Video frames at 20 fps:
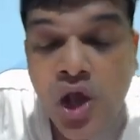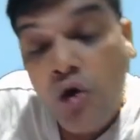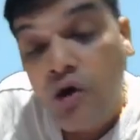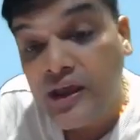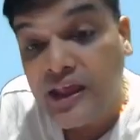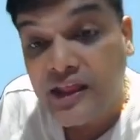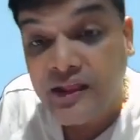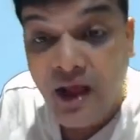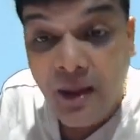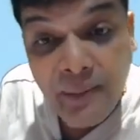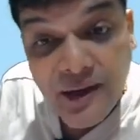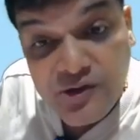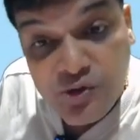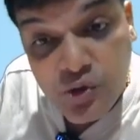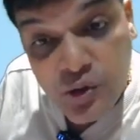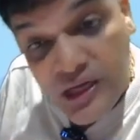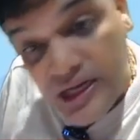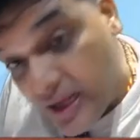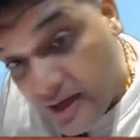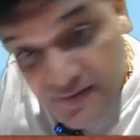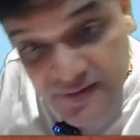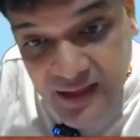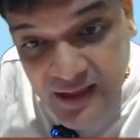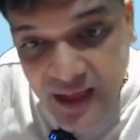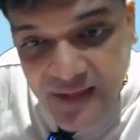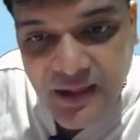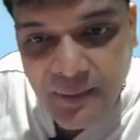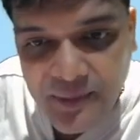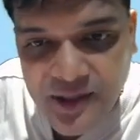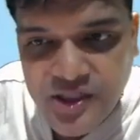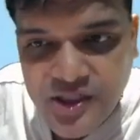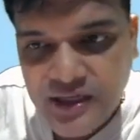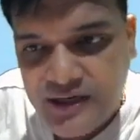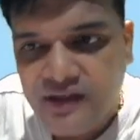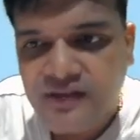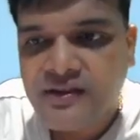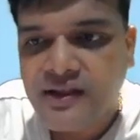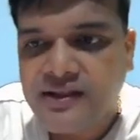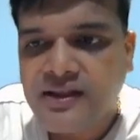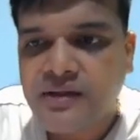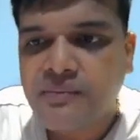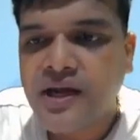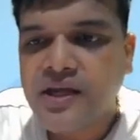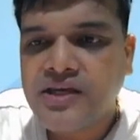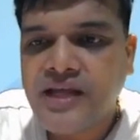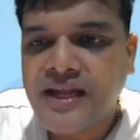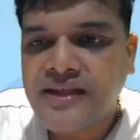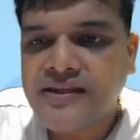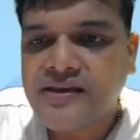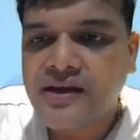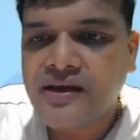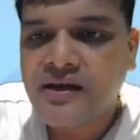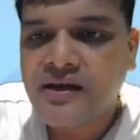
Okay, but to clear C examination is nothing but a challenging.